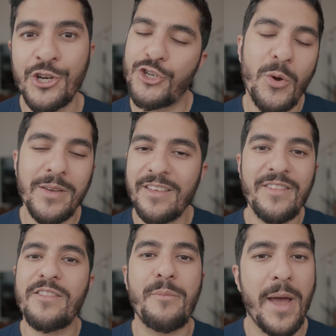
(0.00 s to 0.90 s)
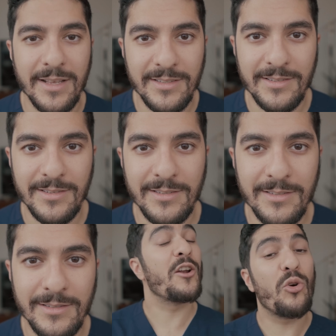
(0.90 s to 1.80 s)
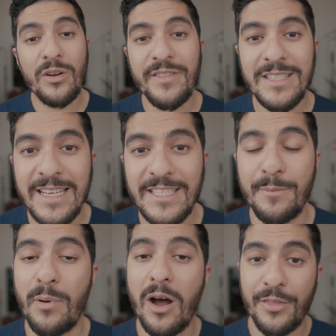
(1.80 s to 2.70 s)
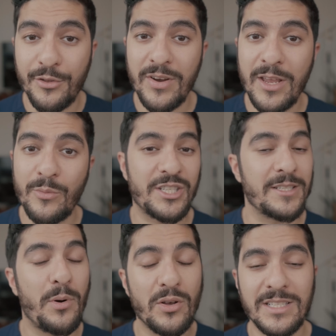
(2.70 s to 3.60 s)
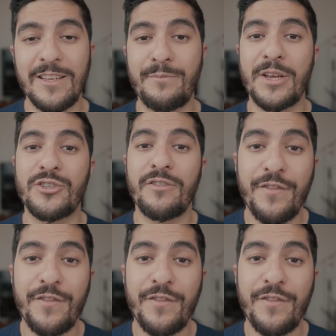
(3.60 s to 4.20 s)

showing that they're the best. And all of this leads to part three, which is positive patient